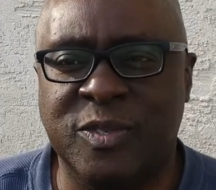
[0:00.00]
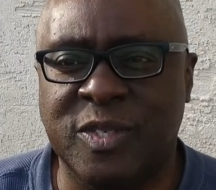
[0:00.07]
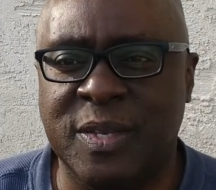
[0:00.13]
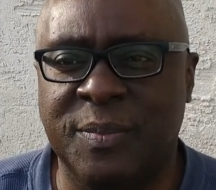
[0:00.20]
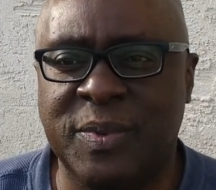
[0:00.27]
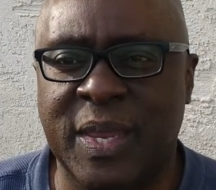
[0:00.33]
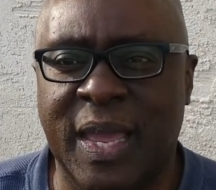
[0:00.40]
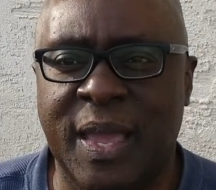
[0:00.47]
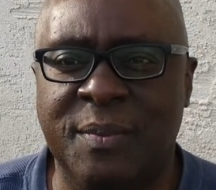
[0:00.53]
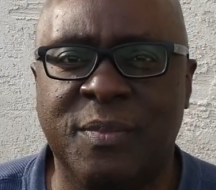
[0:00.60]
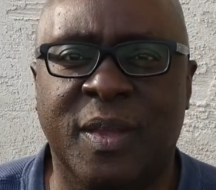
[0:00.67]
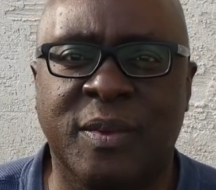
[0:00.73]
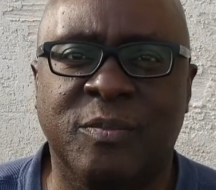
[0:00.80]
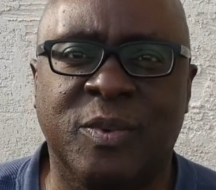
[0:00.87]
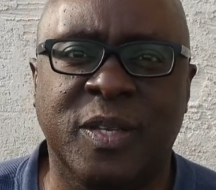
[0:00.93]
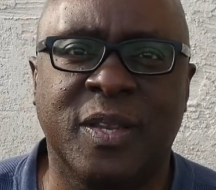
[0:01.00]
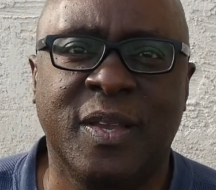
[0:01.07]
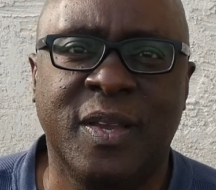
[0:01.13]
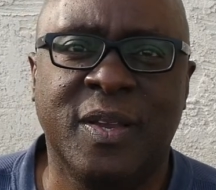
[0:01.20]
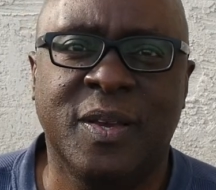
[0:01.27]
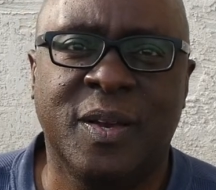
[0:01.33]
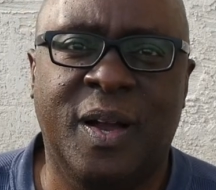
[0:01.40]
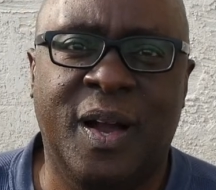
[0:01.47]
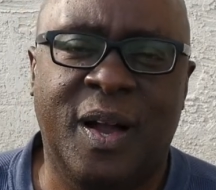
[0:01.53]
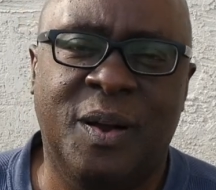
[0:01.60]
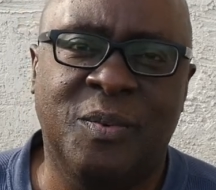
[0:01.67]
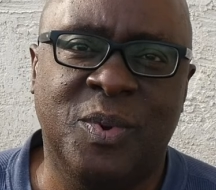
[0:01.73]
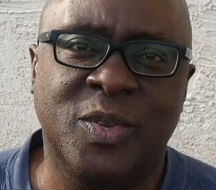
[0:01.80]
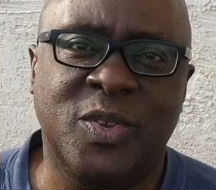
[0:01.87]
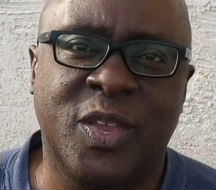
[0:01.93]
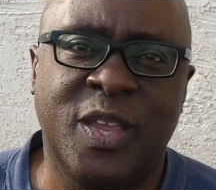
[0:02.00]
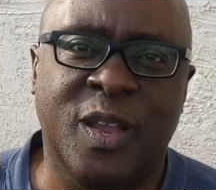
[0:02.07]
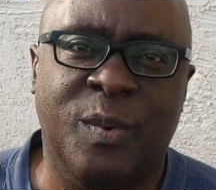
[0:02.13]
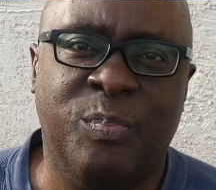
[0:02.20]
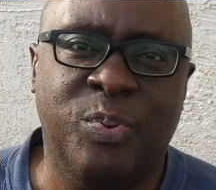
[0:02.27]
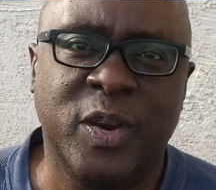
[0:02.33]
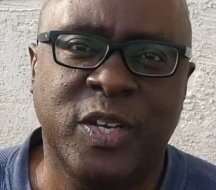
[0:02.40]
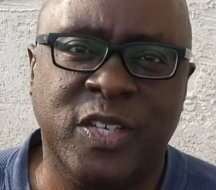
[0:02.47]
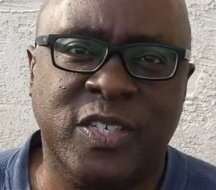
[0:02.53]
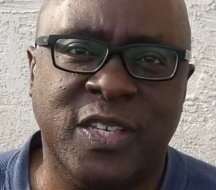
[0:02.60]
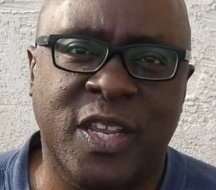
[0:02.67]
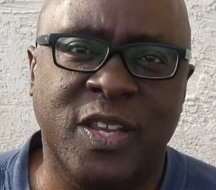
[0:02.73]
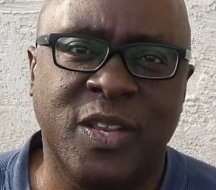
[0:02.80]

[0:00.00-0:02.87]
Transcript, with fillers: sometimes you know, what uh, what you hear a preacher say.